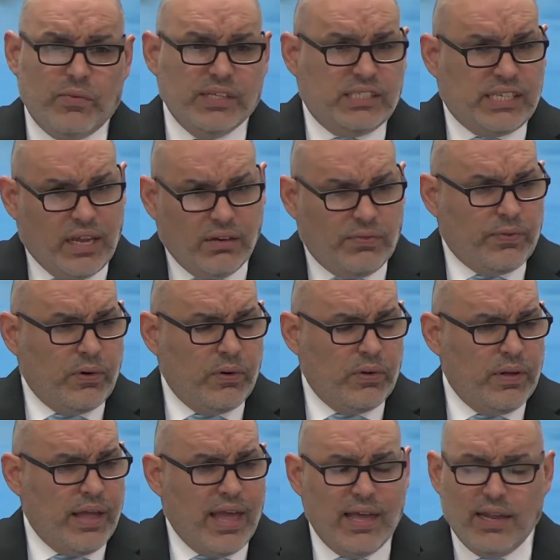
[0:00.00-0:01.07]

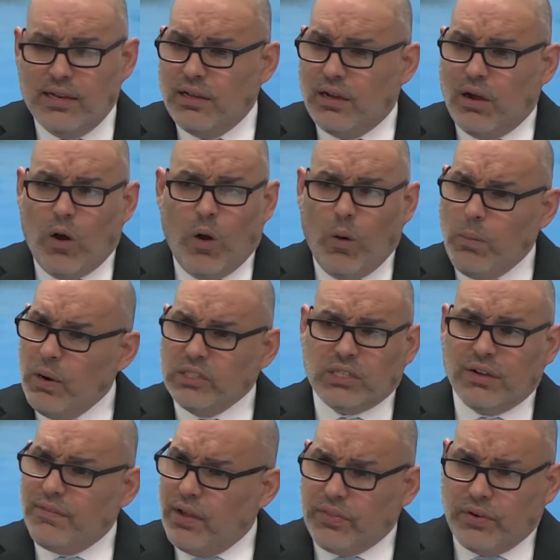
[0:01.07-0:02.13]
resentful and a whole
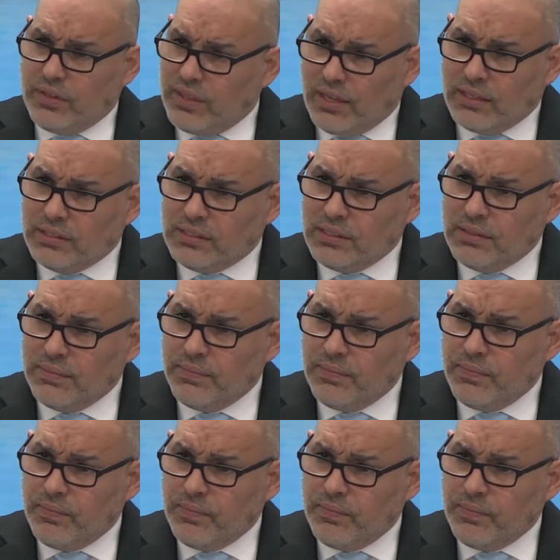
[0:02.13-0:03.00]
bunch of other things.